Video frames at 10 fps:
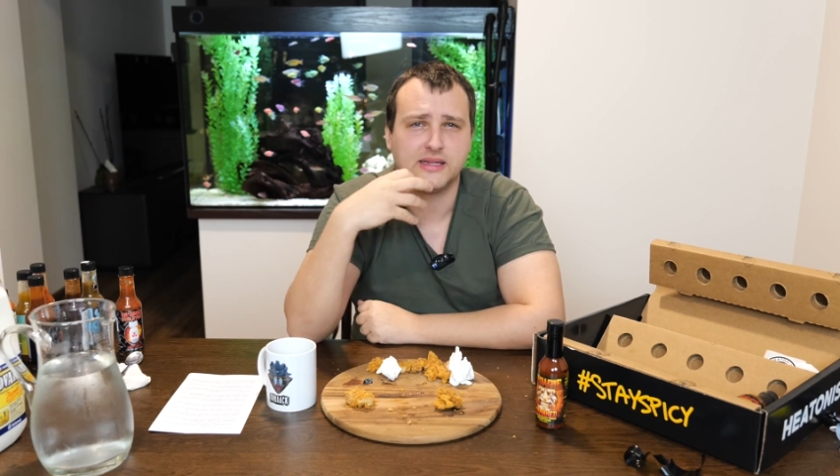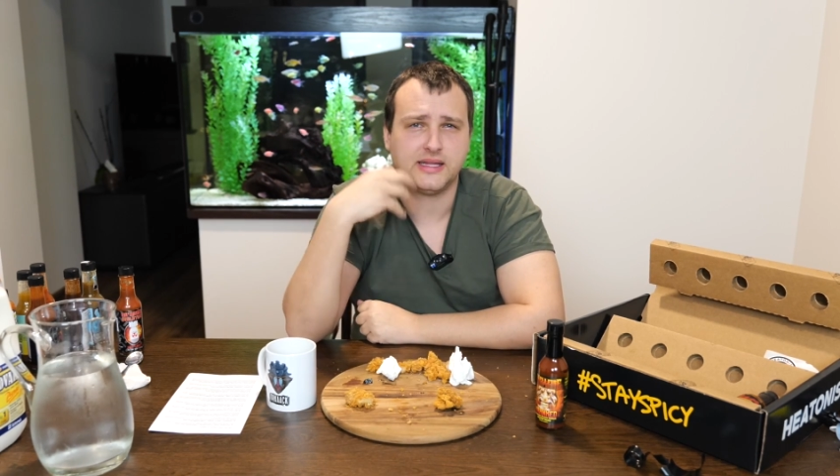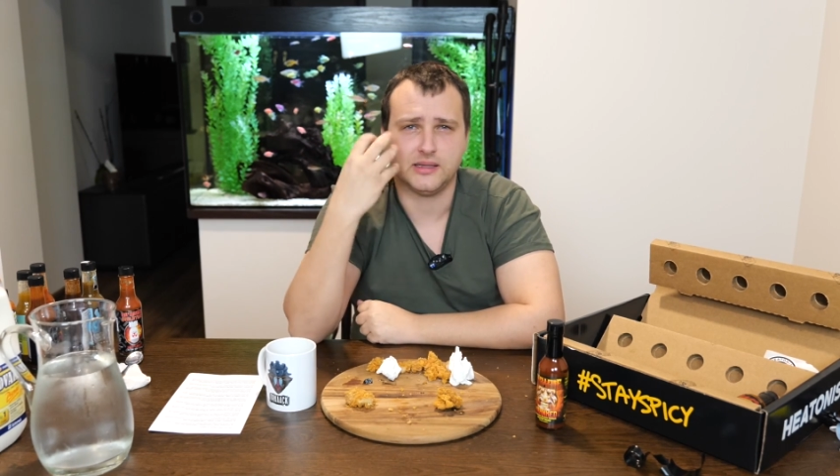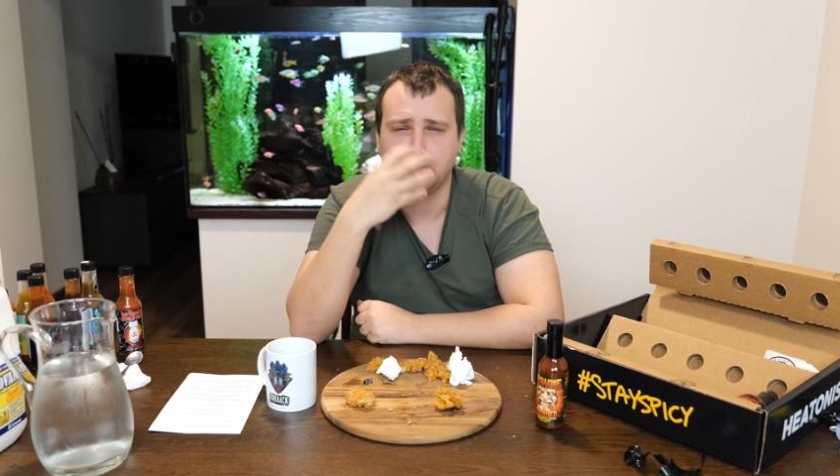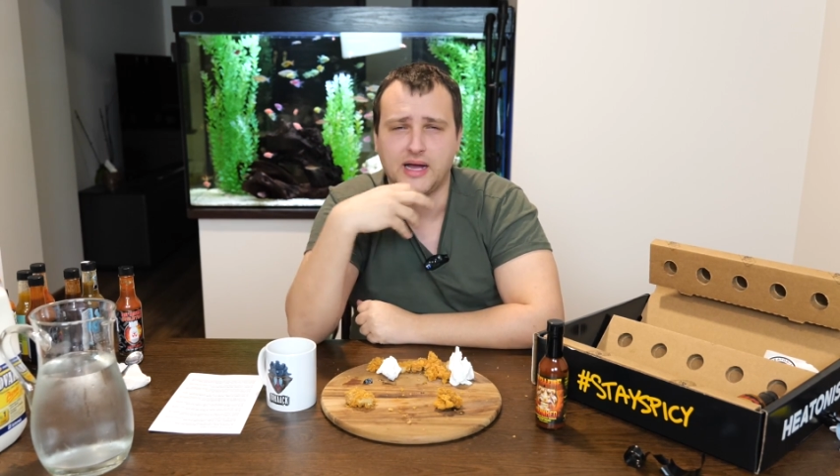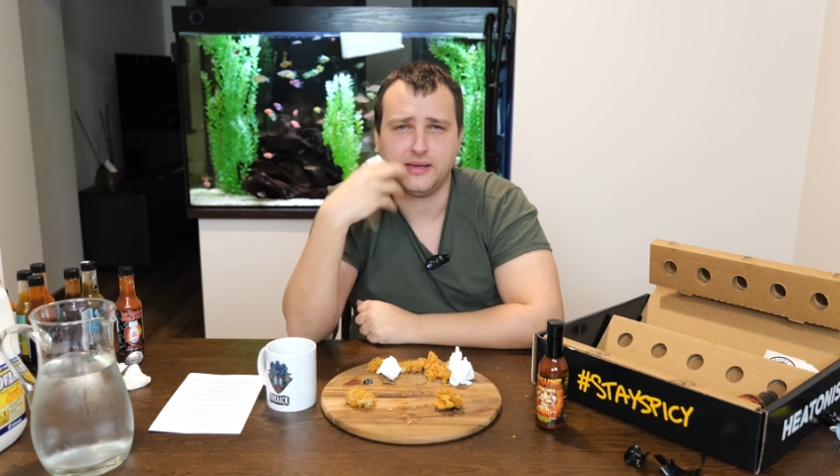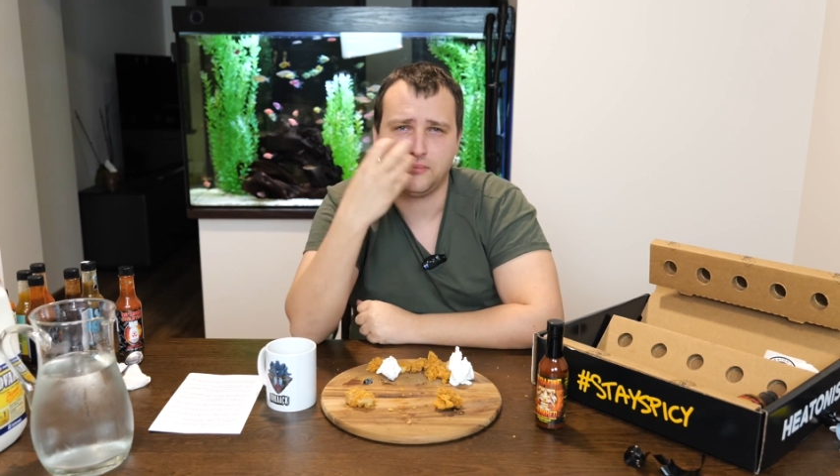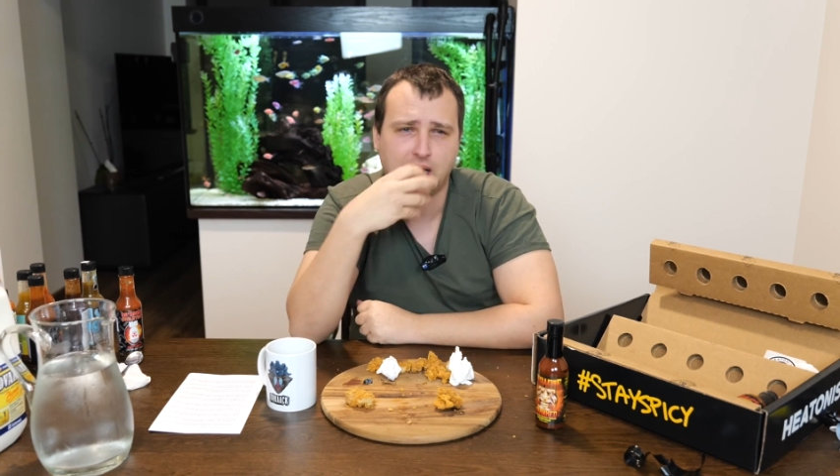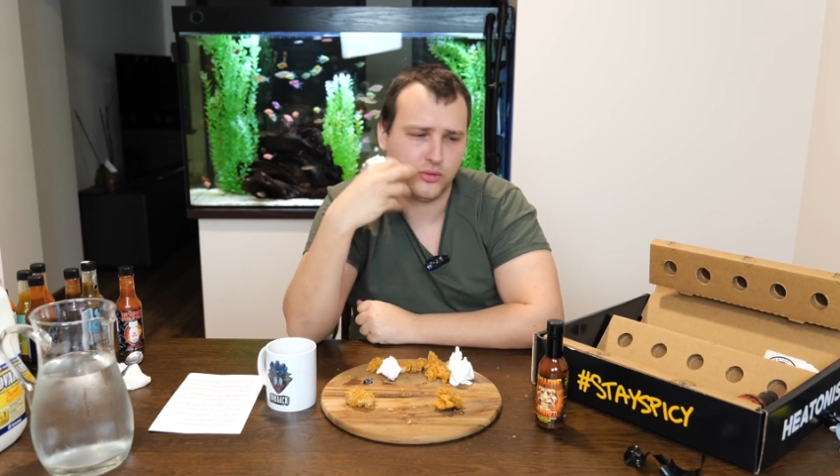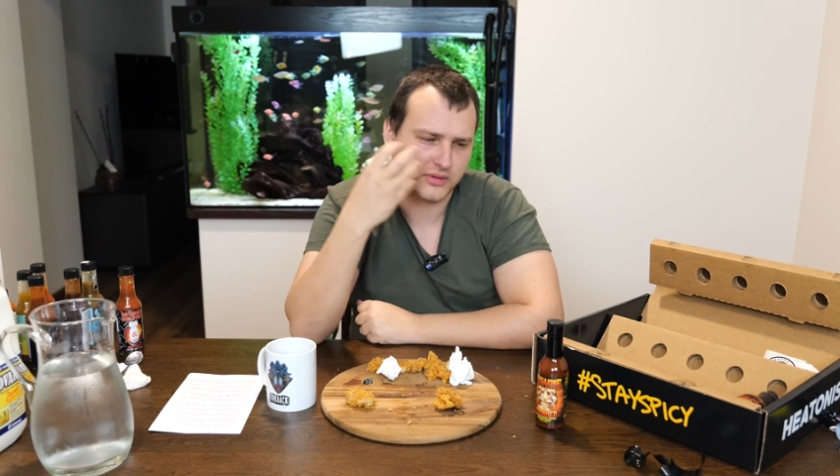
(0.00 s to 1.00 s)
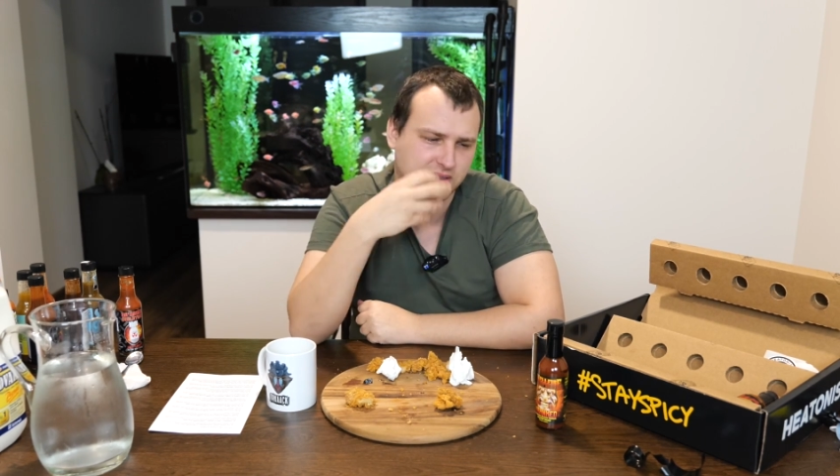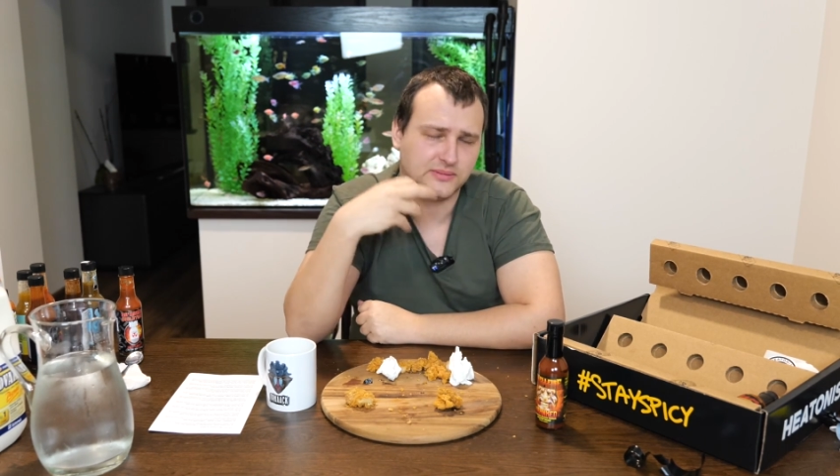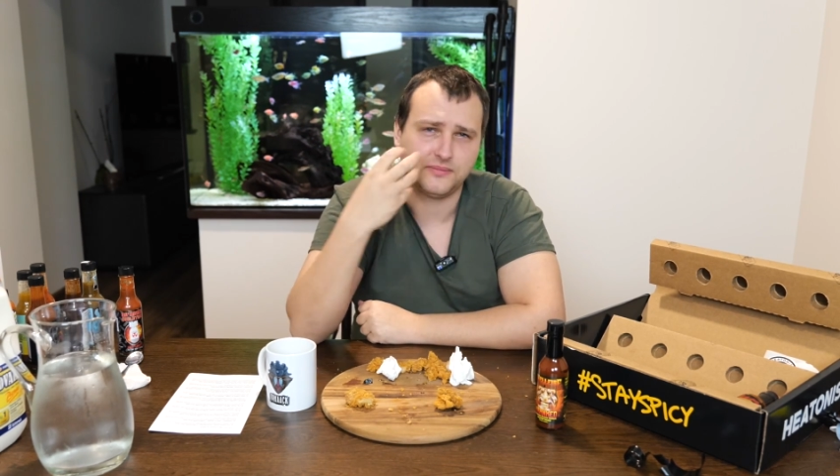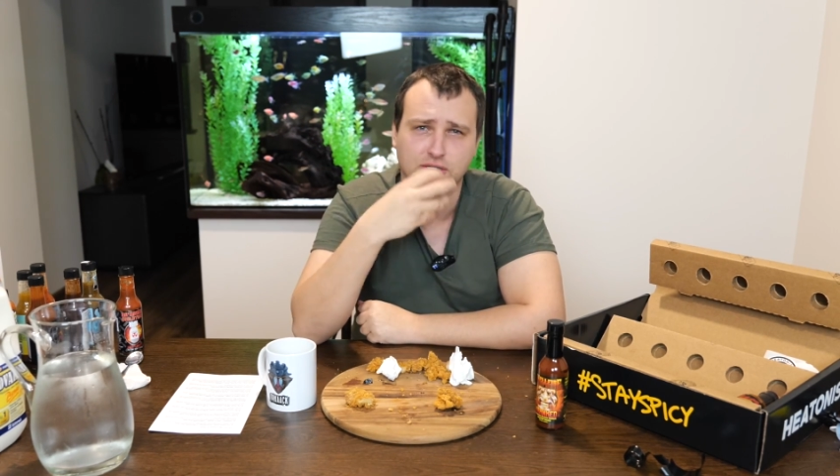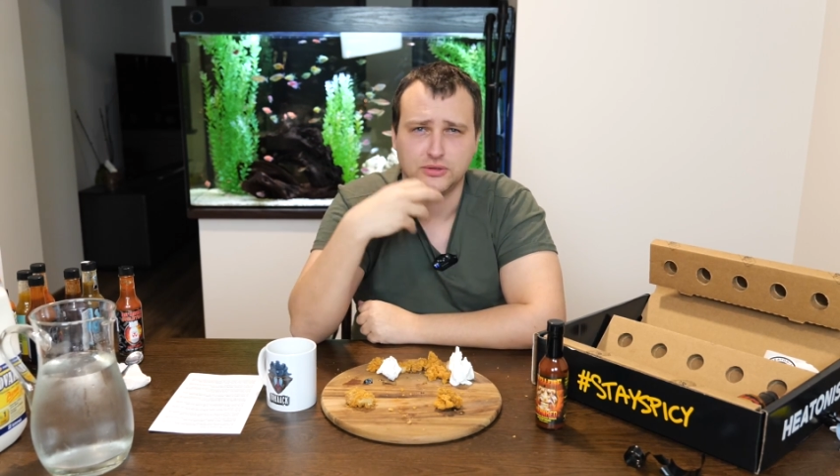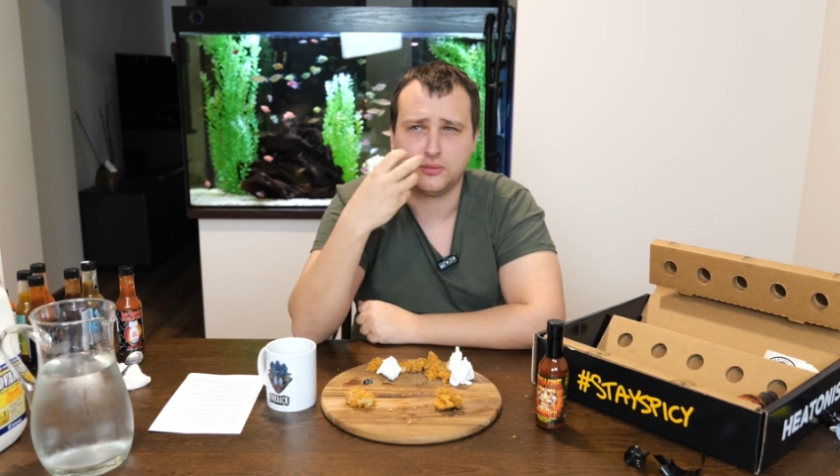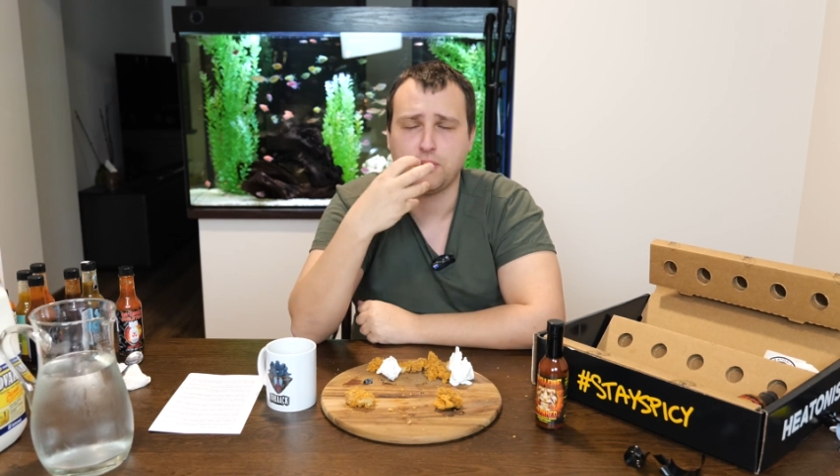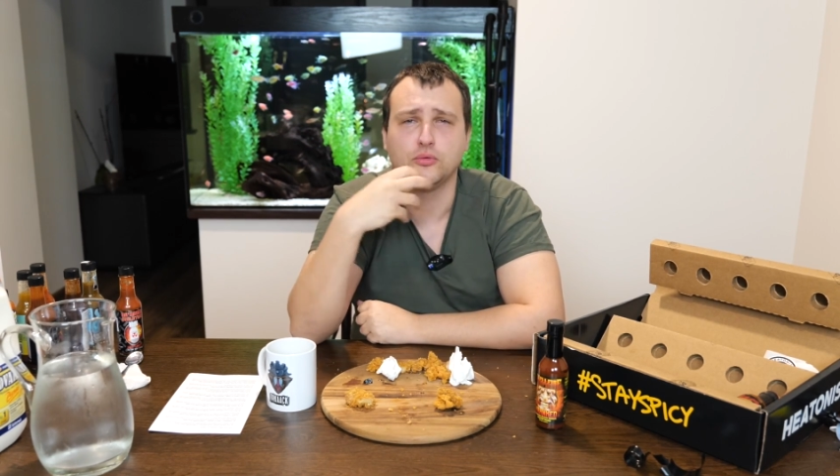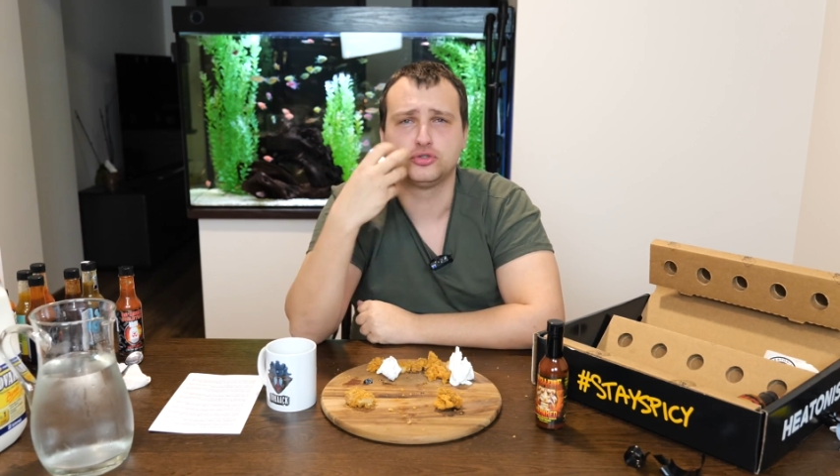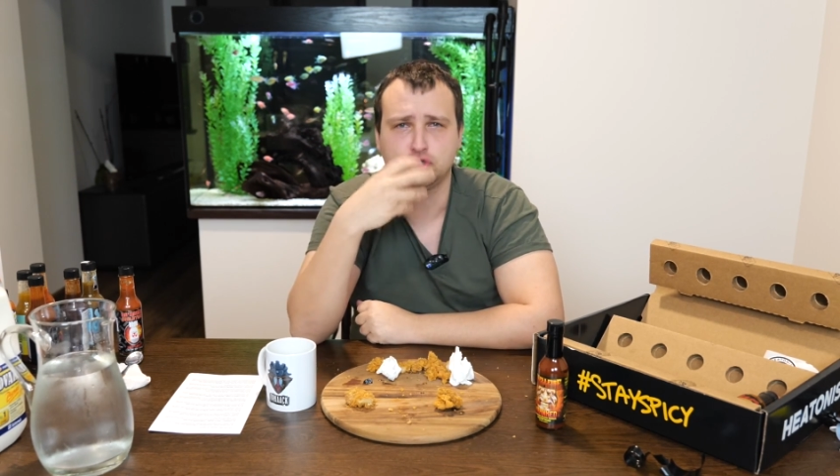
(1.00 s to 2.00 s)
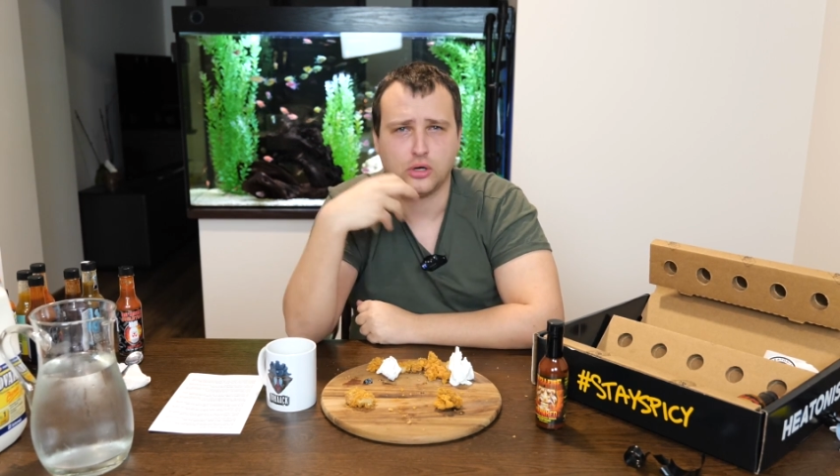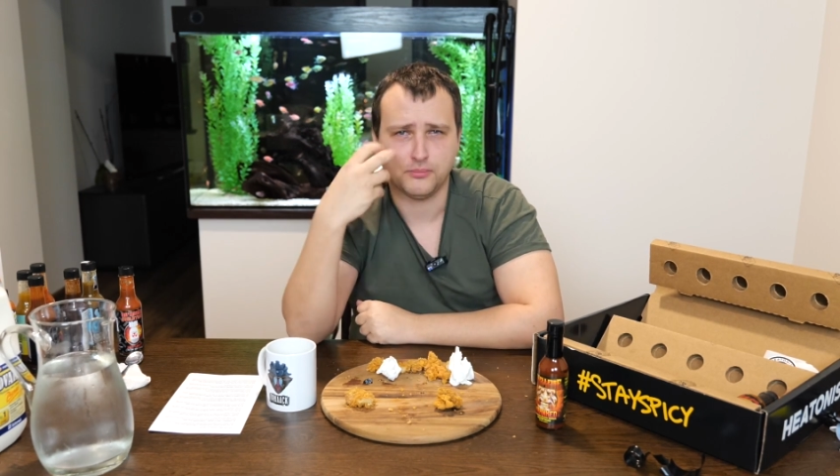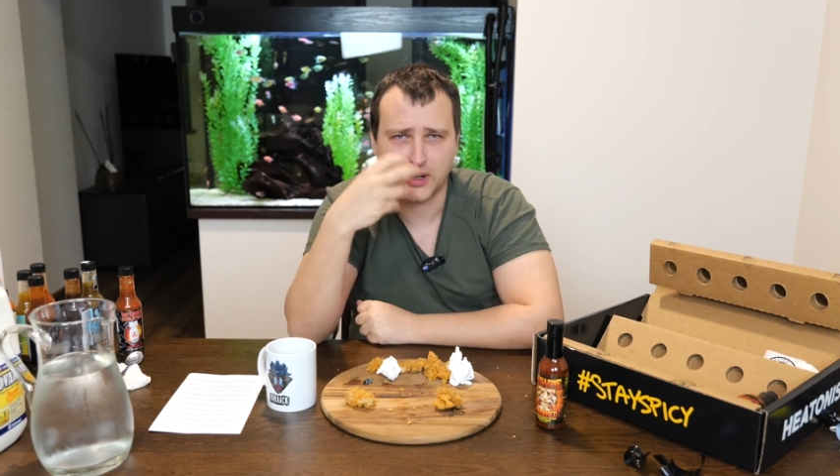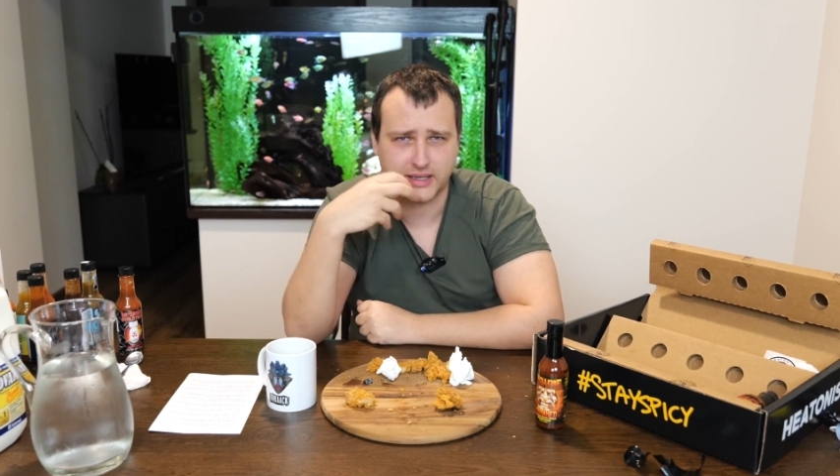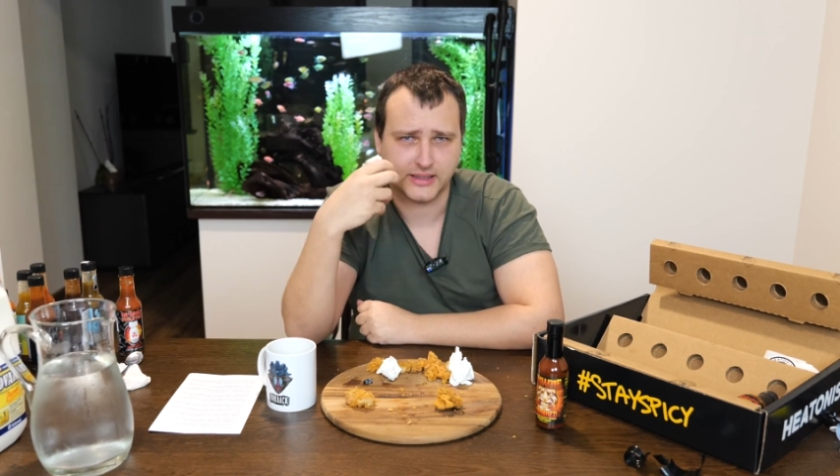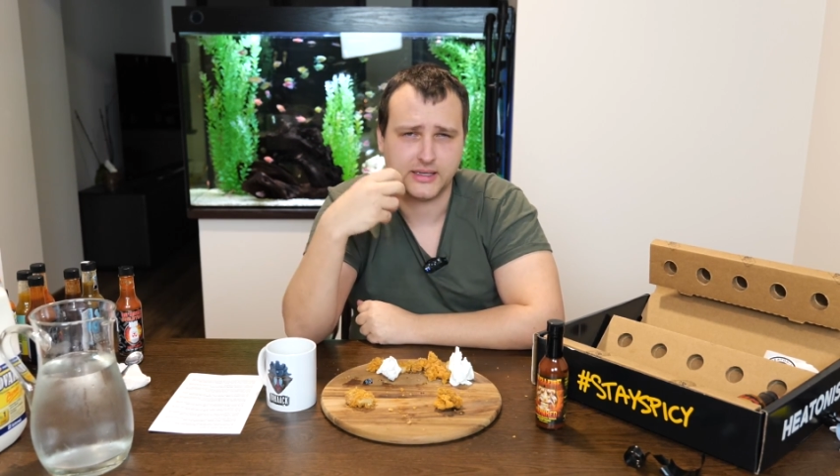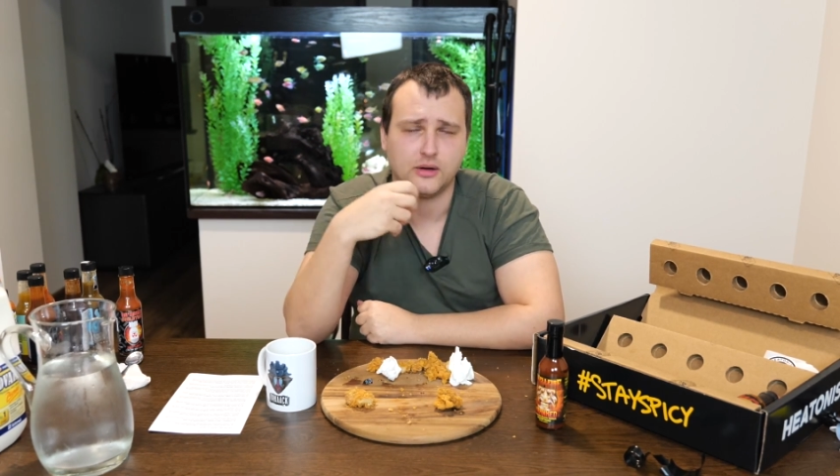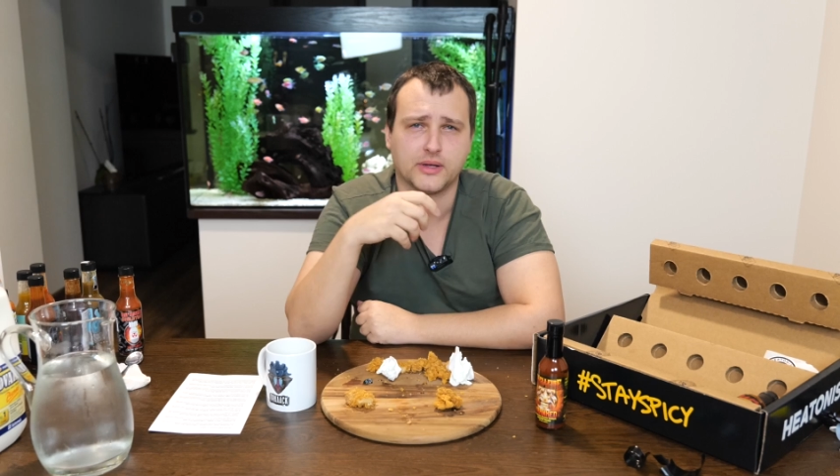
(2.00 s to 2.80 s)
until my mouth won't stop burning,